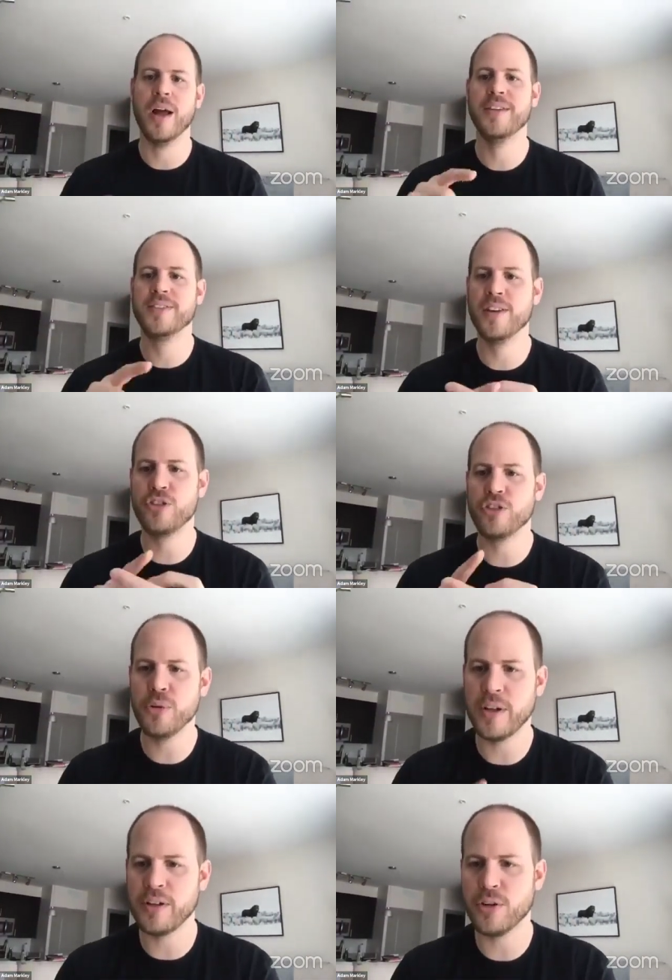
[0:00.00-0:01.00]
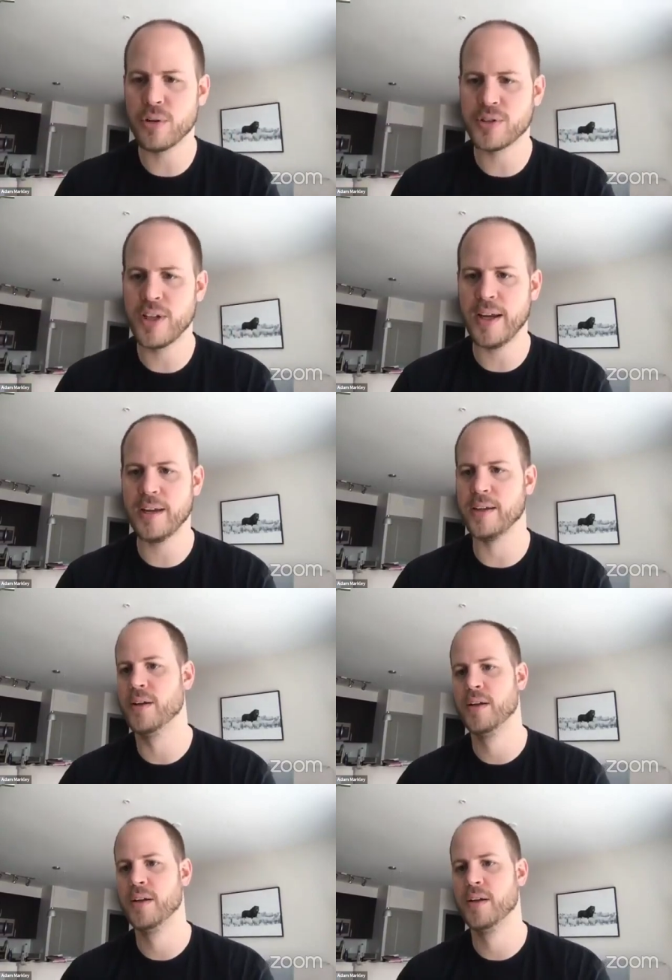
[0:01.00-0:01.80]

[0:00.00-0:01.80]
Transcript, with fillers: Did you hit your 10?